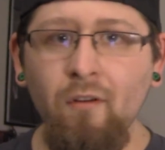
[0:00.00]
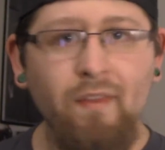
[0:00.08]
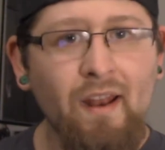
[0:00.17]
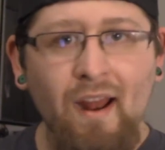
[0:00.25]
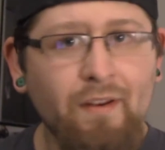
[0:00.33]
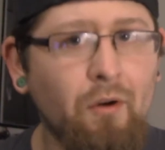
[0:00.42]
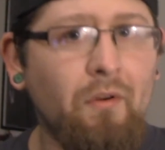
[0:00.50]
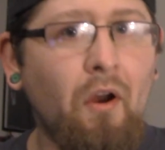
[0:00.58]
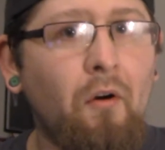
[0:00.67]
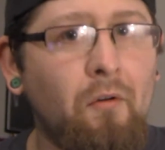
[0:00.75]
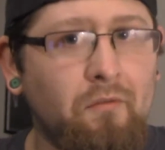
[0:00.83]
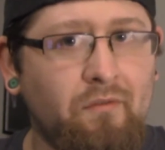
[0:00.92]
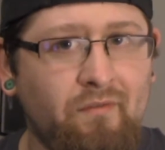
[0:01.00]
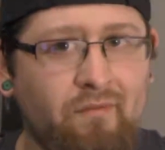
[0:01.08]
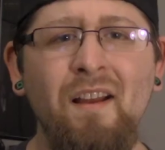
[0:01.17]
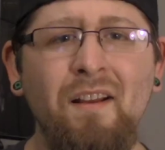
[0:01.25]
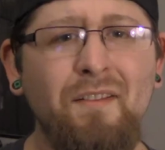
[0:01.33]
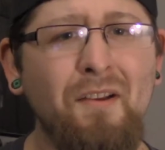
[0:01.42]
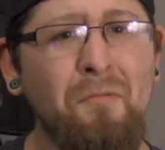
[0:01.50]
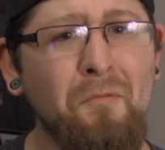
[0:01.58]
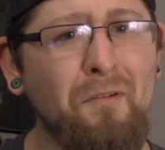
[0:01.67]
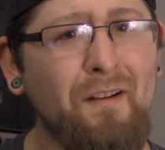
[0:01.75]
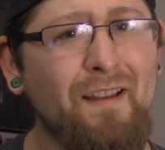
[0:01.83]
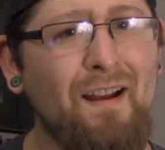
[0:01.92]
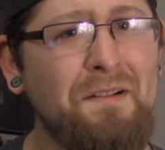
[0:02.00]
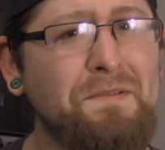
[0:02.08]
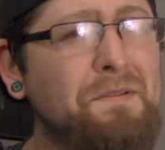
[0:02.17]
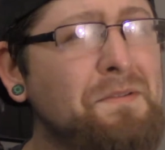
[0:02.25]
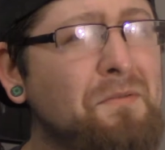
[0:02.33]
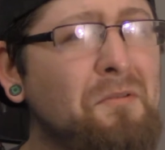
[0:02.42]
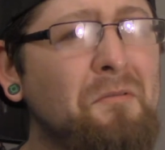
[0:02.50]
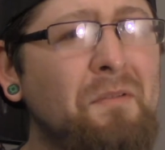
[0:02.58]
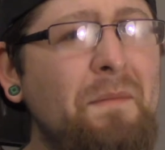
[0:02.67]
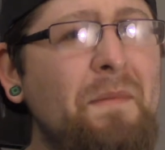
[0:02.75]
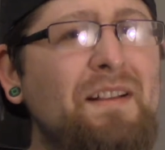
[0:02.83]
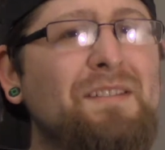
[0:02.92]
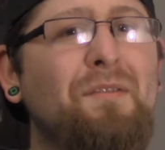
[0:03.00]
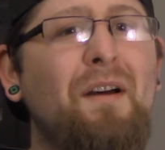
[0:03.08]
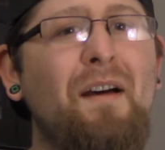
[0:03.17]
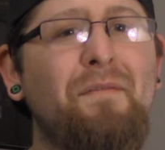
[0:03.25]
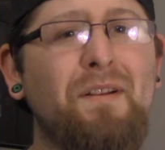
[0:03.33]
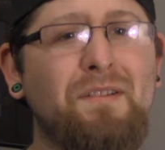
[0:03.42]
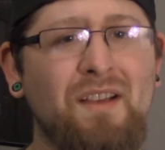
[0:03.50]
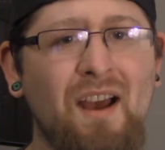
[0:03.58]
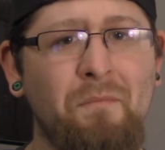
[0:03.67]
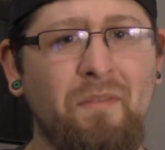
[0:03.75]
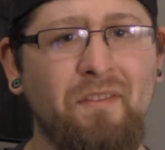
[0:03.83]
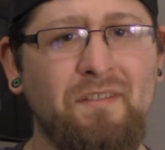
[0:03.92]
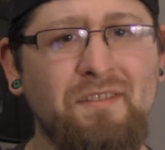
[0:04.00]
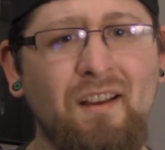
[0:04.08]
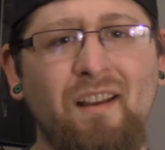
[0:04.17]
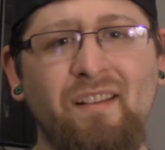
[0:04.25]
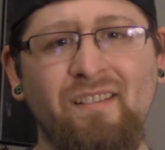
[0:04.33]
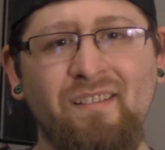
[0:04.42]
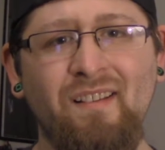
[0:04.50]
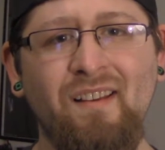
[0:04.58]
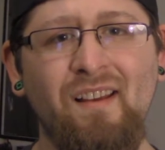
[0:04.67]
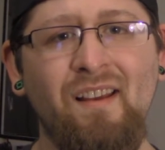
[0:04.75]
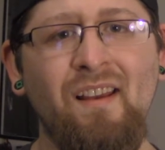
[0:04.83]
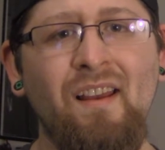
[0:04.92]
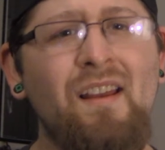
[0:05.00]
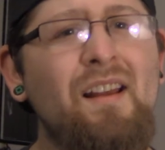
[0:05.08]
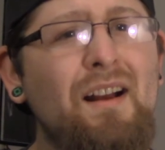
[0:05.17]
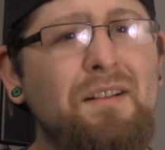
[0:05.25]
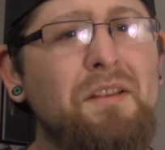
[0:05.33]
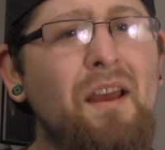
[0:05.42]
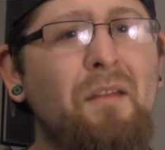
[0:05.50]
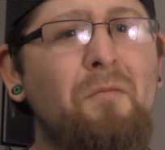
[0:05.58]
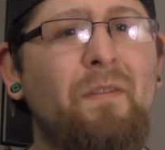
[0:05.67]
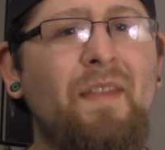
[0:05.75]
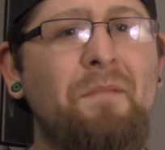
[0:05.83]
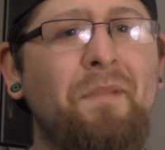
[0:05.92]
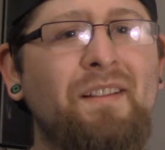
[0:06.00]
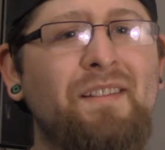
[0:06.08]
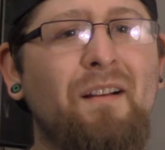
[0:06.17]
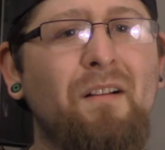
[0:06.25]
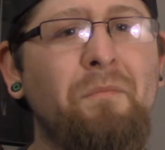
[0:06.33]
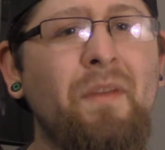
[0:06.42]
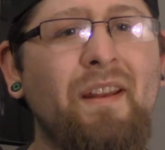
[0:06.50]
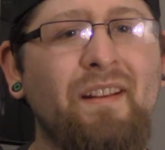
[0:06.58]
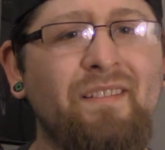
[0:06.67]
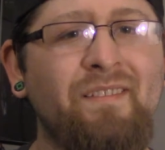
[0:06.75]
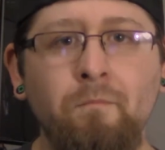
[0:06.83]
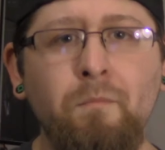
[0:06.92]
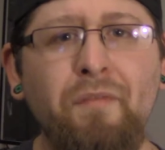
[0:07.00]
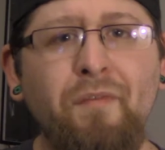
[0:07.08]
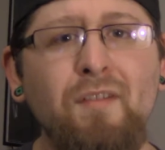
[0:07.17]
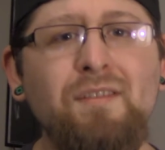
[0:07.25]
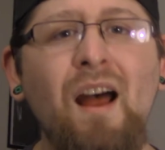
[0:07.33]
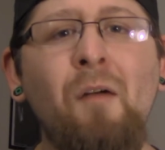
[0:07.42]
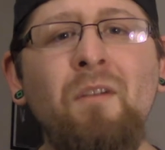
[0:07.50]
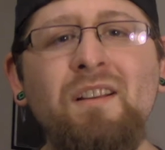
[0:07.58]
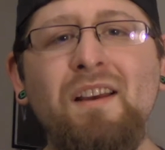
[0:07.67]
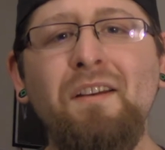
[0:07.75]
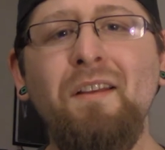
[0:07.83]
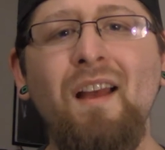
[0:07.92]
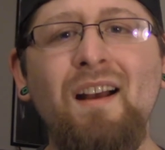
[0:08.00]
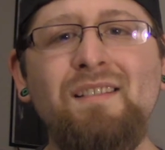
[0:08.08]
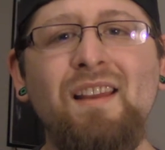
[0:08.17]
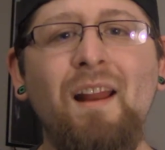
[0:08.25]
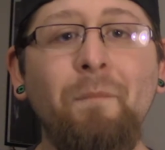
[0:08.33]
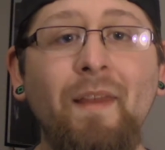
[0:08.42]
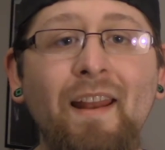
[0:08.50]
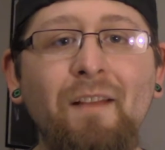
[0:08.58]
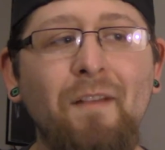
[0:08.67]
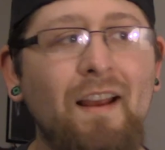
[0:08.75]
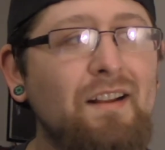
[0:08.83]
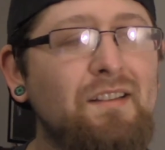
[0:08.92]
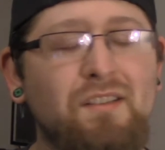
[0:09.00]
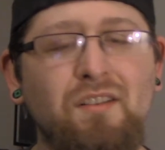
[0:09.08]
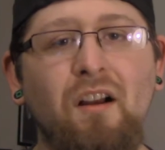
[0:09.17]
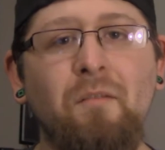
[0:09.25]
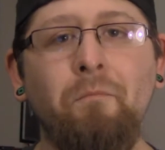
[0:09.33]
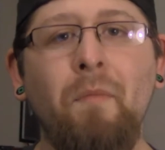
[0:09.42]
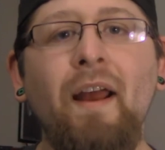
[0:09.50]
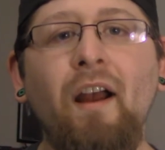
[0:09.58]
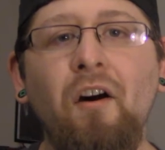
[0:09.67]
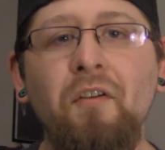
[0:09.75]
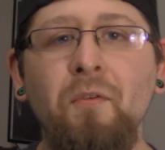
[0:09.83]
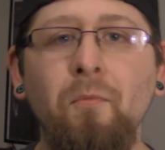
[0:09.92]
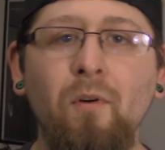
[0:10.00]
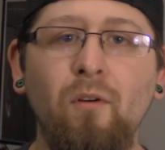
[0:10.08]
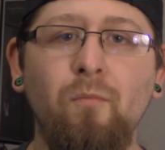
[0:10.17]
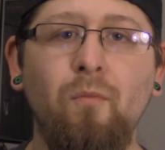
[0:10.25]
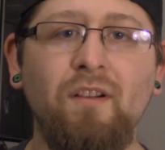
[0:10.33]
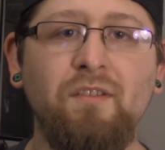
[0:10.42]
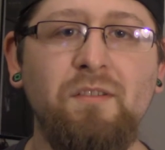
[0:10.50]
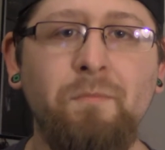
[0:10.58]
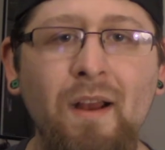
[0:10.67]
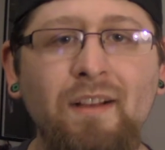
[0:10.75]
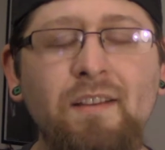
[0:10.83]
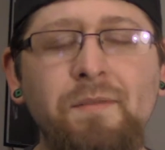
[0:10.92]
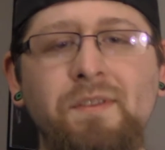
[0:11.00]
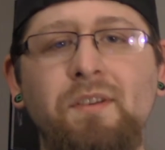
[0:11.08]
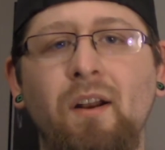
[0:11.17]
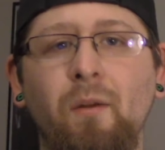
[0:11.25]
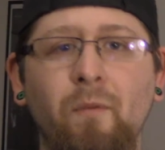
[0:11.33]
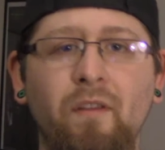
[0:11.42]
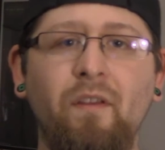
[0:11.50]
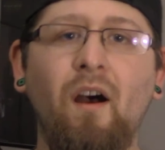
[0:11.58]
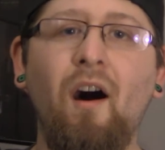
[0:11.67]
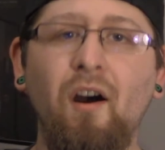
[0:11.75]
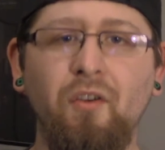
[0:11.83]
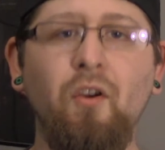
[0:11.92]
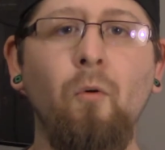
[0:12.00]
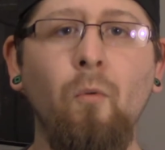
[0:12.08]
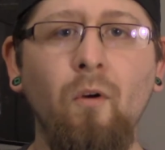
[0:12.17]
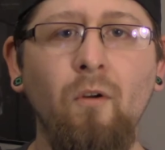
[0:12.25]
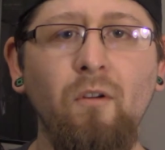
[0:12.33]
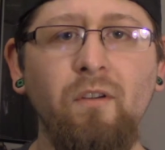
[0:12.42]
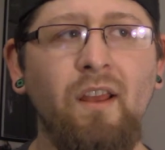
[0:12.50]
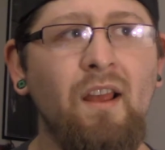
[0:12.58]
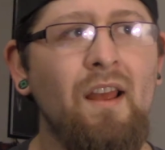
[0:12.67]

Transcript: that I don't own. Don't worry, guys, those horror remakes will have their time in the sun. I'll tell you what that means here in a minute. But first, I want to tell you guys that I'm getting ready to start my Underworld retrospective, starting with Underworld.